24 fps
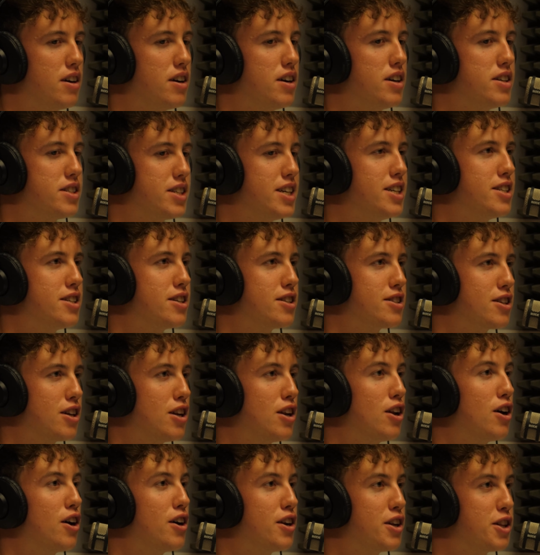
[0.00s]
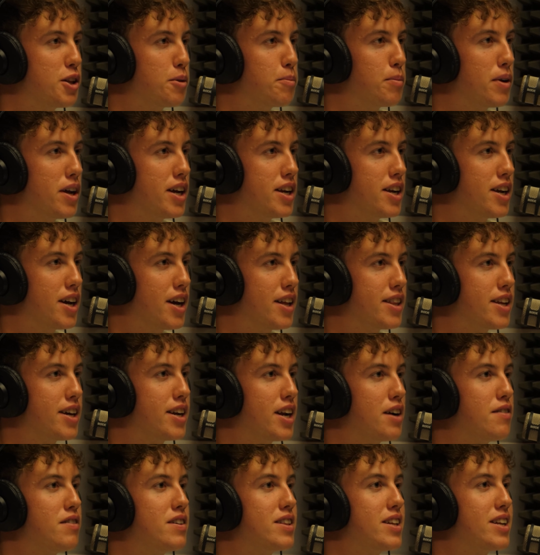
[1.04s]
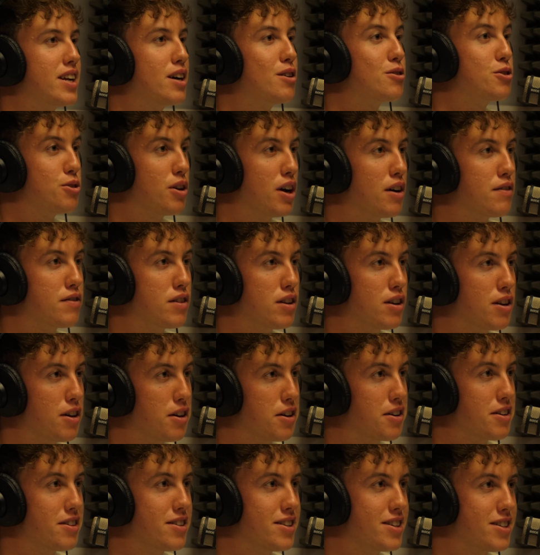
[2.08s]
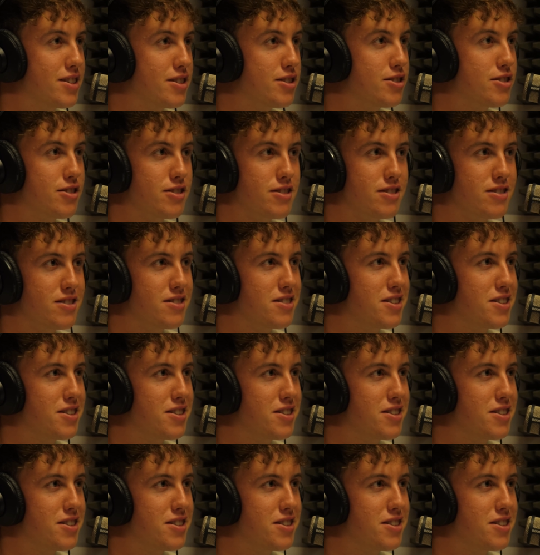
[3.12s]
it's easier to learn in the plane, and then everything else you have to learn is